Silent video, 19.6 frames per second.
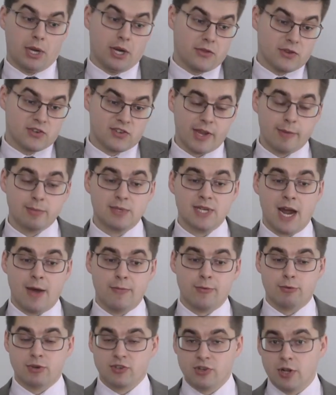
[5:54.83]
But at the same
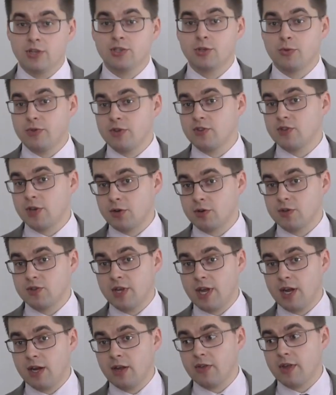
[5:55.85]
time, there is also this
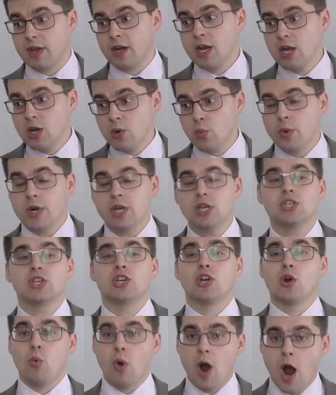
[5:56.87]
understanding that we need
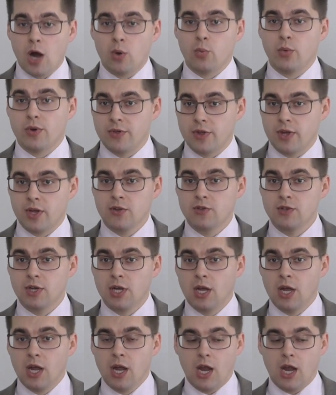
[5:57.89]
to go on with this,